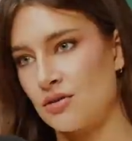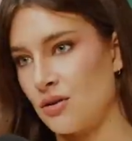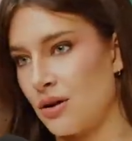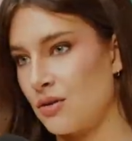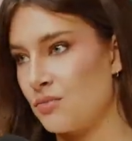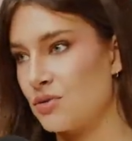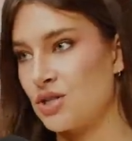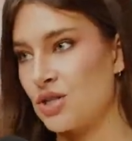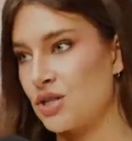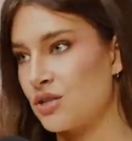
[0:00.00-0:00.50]
So
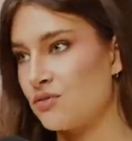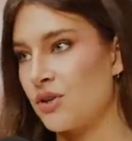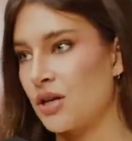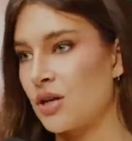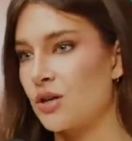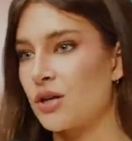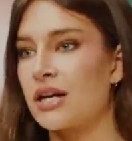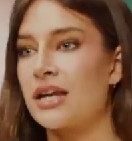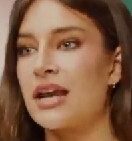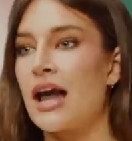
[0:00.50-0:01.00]
I was just
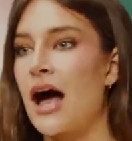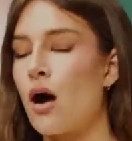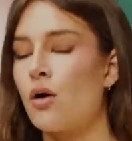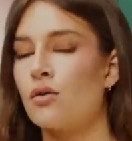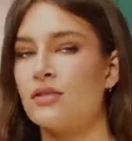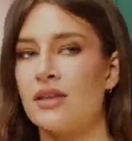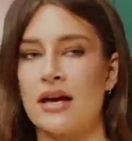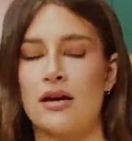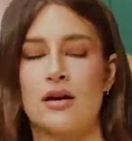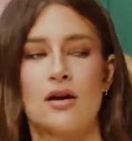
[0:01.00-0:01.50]
figuring it
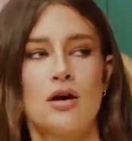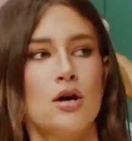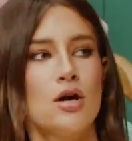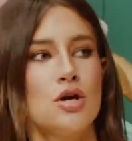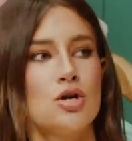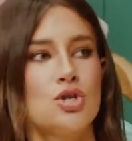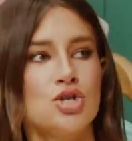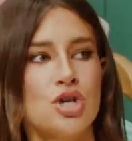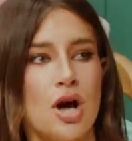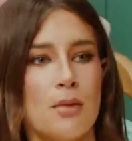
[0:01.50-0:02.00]
out, like
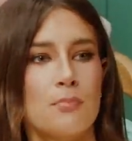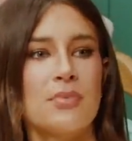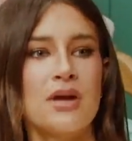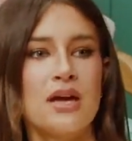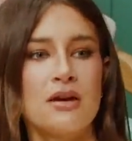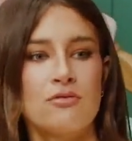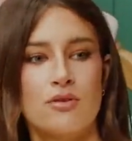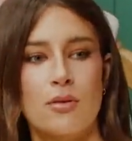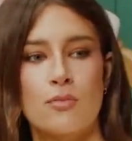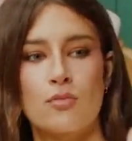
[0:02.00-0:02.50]

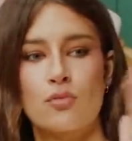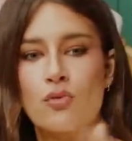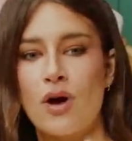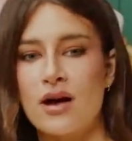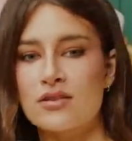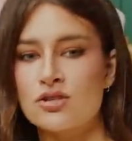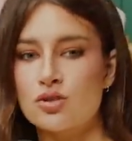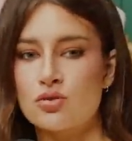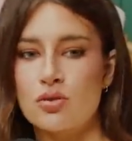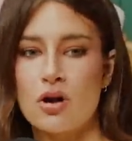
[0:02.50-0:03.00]
jumping from
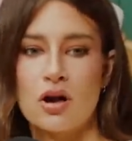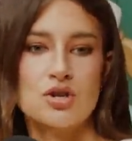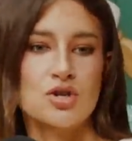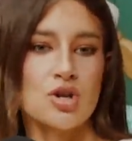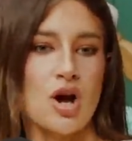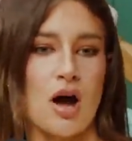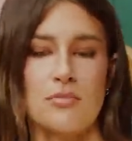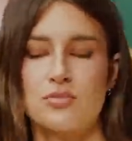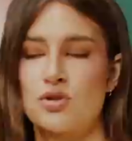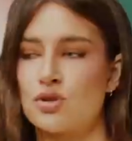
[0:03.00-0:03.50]
restaurant
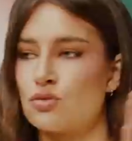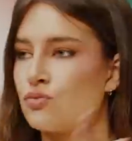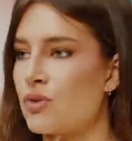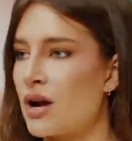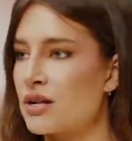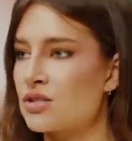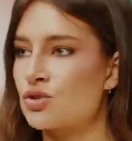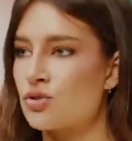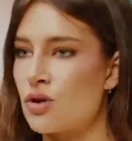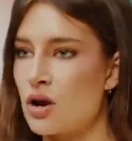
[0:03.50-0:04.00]
job to
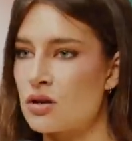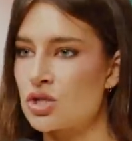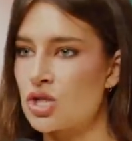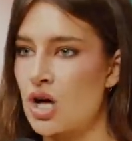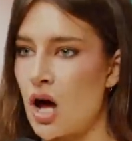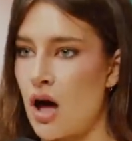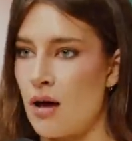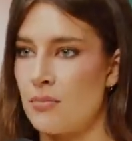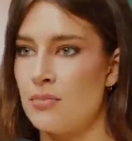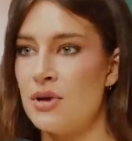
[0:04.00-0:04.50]
restaurant
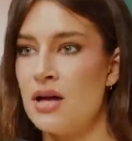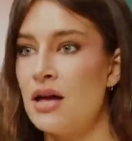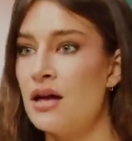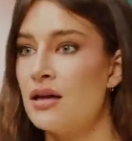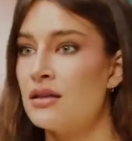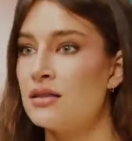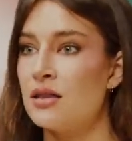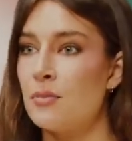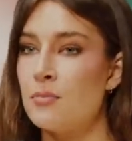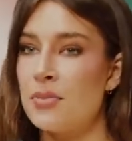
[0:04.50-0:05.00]
job.
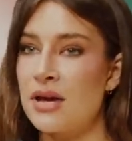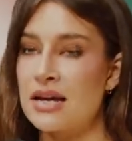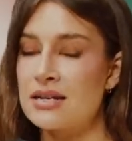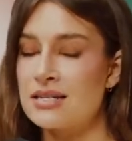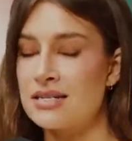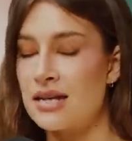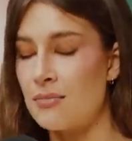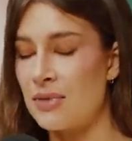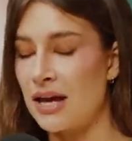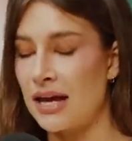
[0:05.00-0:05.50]
Mm-hmm. The
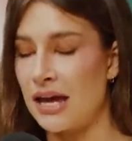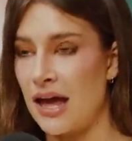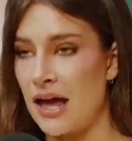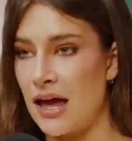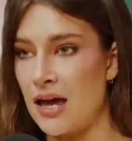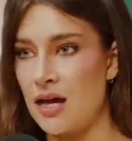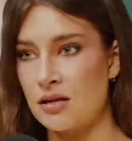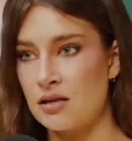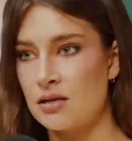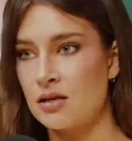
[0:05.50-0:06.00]
pandemic
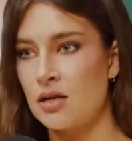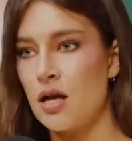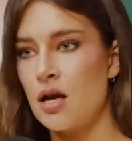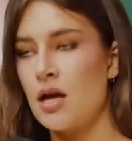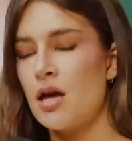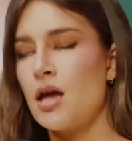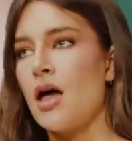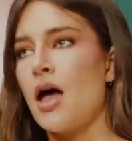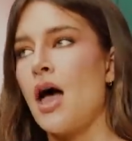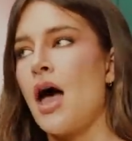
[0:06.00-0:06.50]
hit mm
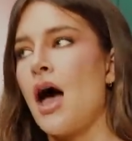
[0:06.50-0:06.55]
-hmm.